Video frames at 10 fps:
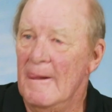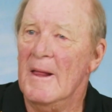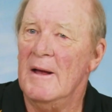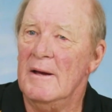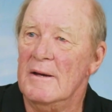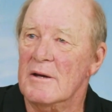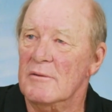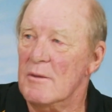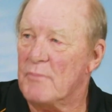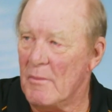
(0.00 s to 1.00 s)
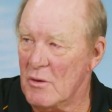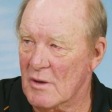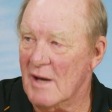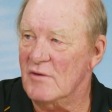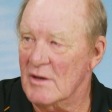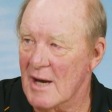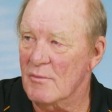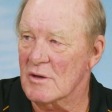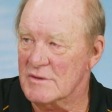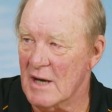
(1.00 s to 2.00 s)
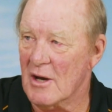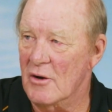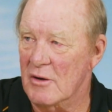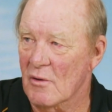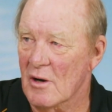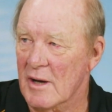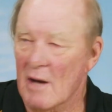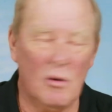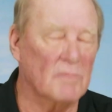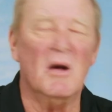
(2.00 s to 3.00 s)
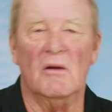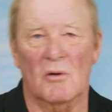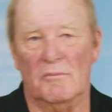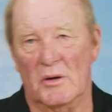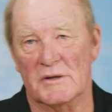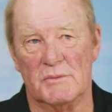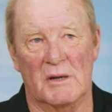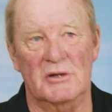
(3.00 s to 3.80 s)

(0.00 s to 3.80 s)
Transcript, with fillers: No. You, you, probably would have your name on a Jack Oatey yeah. right now. Well, no, well, put it this